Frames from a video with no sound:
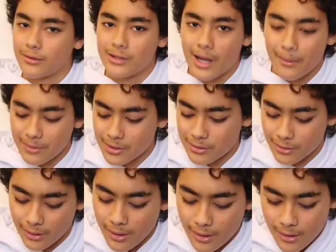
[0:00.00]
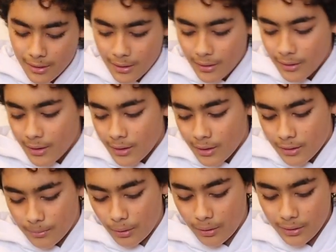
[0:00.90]
damage the
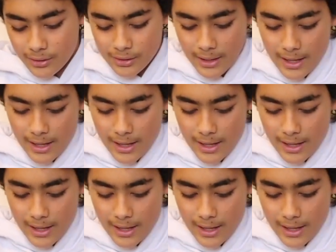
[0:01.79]
box.